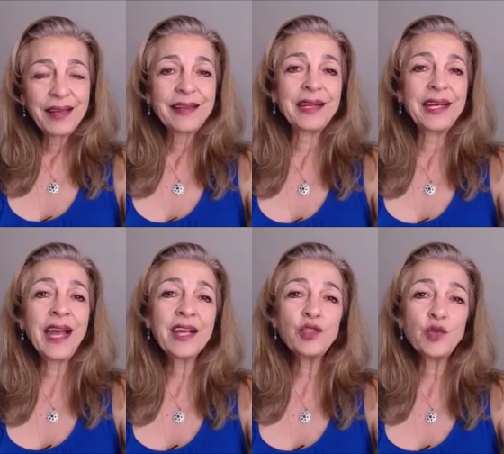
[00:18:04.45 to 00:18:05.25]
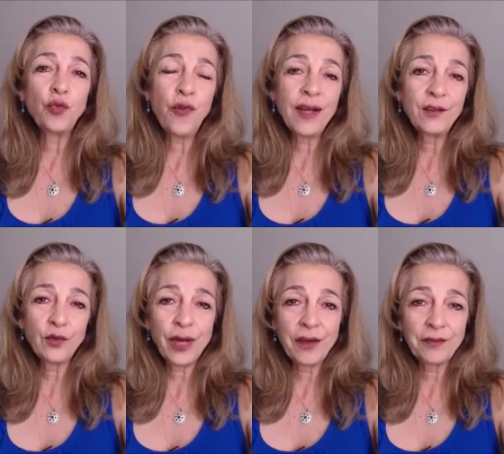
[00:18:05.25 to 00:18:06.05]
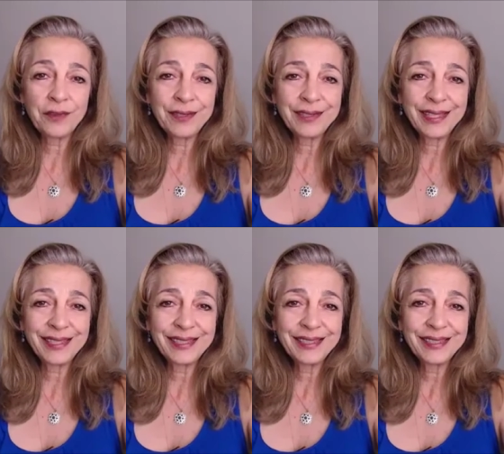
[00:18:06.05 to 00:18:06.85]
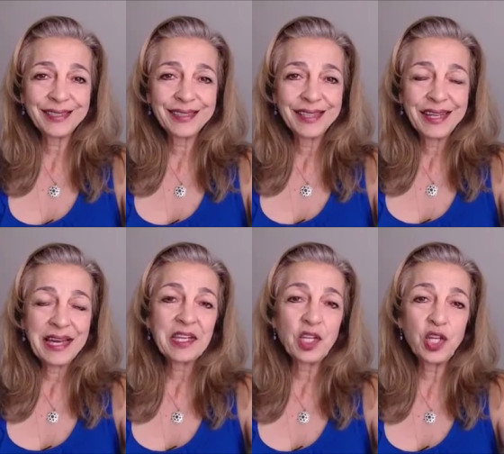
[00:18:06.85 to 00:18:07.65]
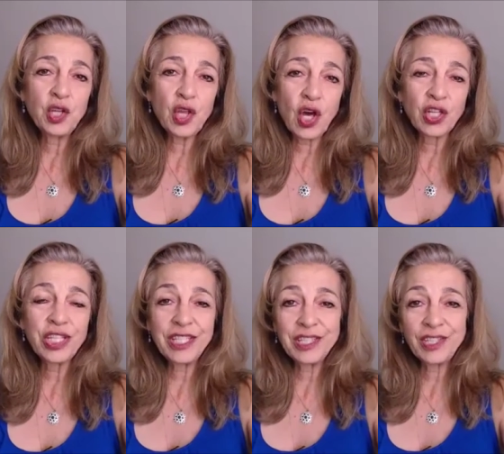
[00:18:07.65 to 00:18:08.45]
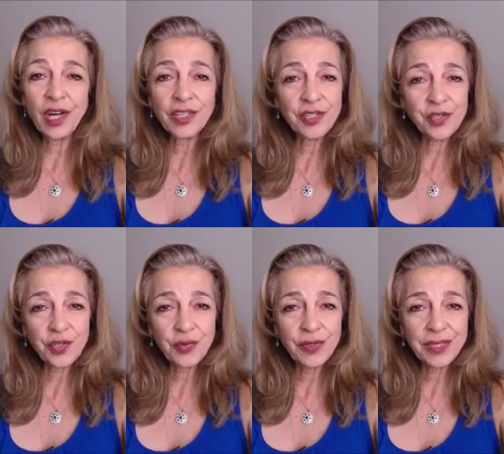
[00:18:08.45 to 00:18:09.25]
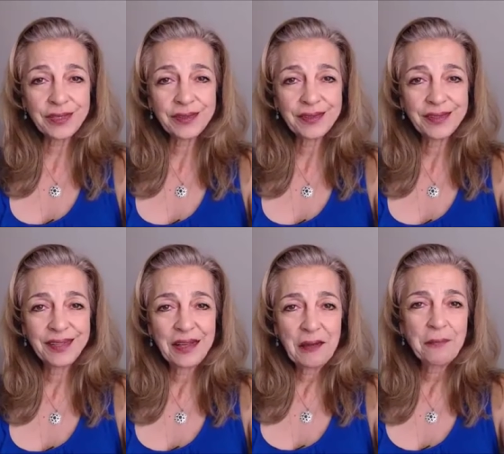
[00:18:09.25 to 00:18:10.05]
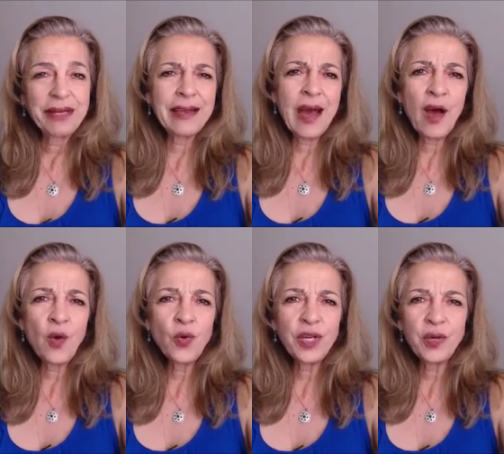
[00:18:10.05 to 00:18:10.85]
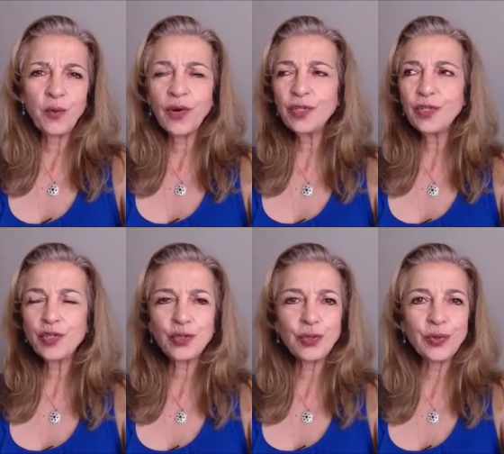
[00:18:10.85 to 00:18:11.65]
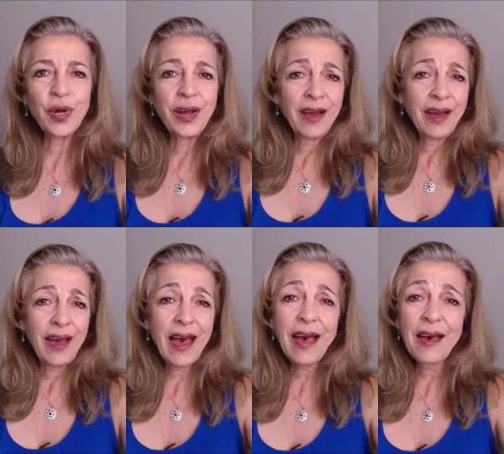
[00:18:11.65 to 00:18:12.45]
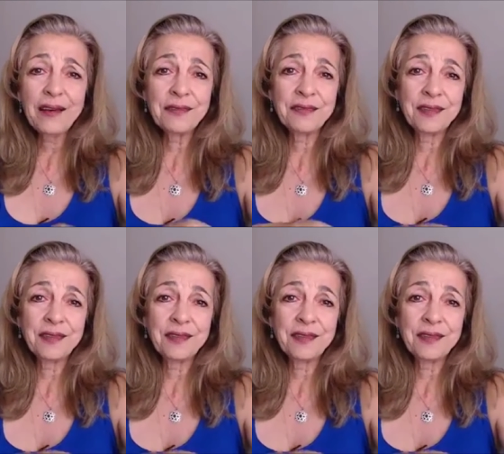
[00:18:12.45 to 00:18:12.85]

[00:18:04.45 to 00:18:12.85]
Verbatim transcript: that he has to fight for everything. And he thought he did not deserve it. But now he wants to have